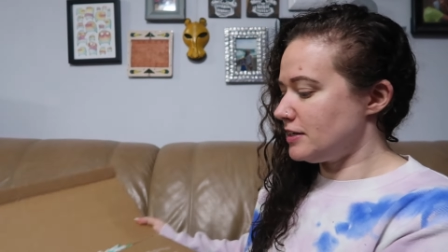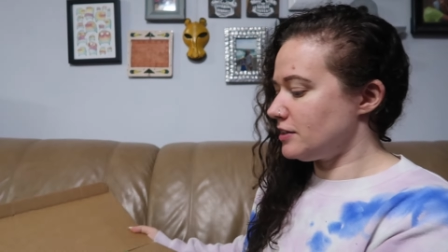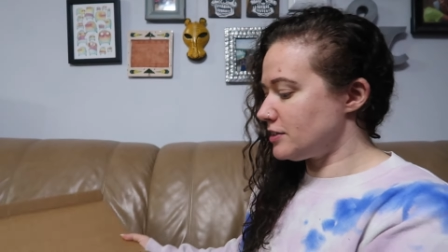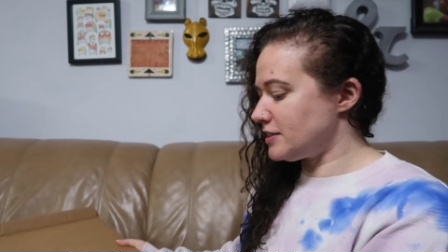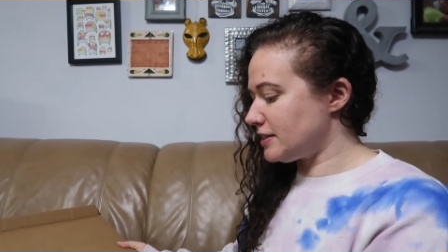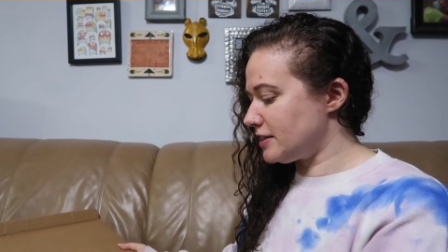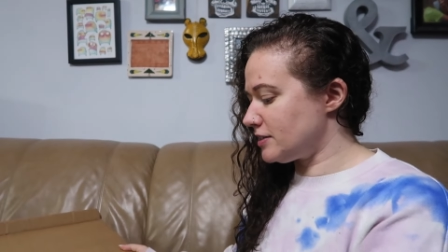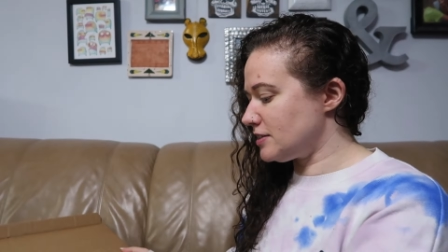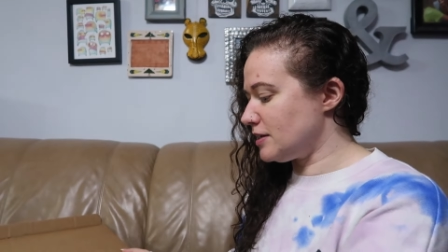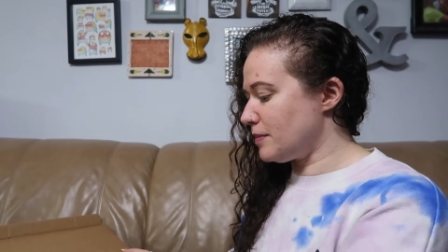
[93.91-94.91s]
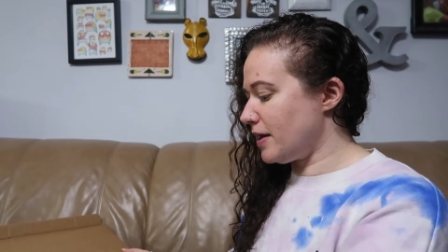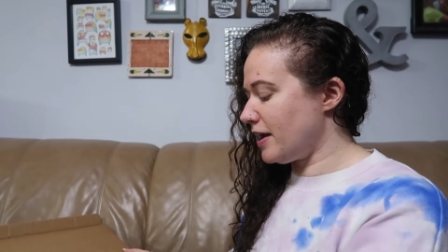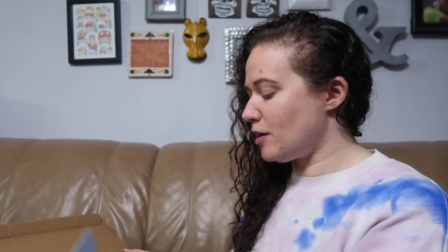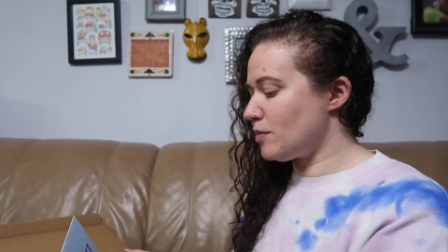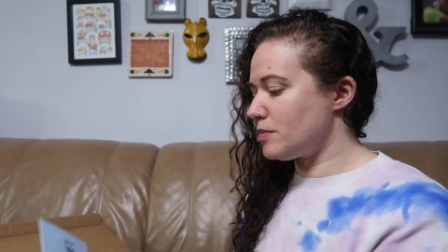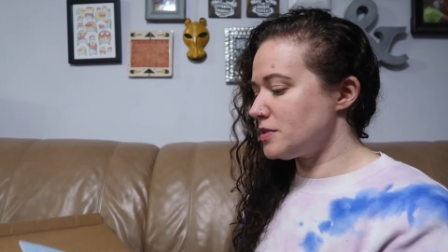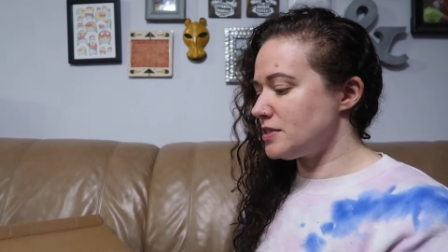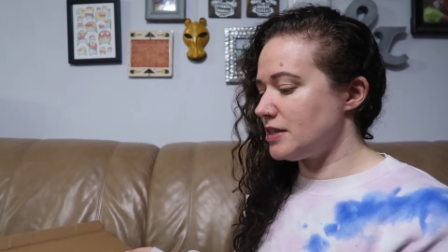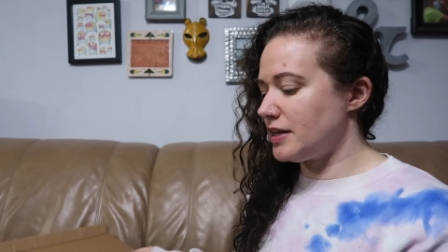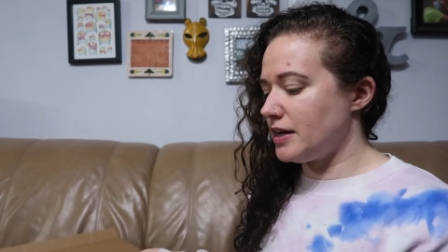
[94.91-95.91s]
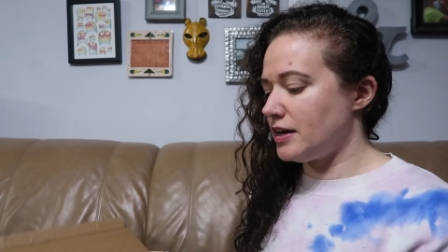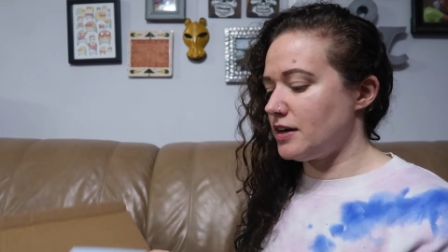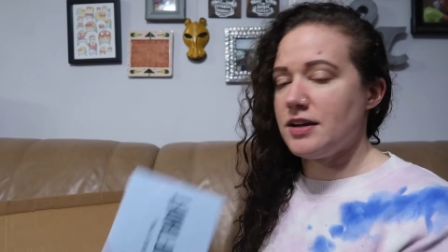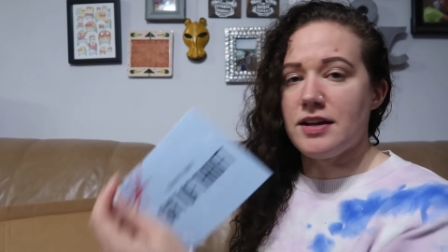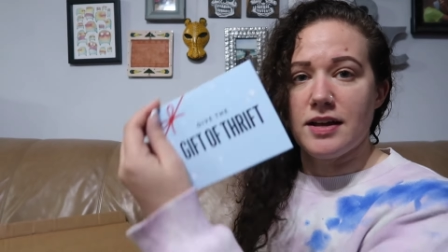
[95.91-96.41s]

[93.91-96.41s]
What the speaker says: Looks like there's some air bubbles in there.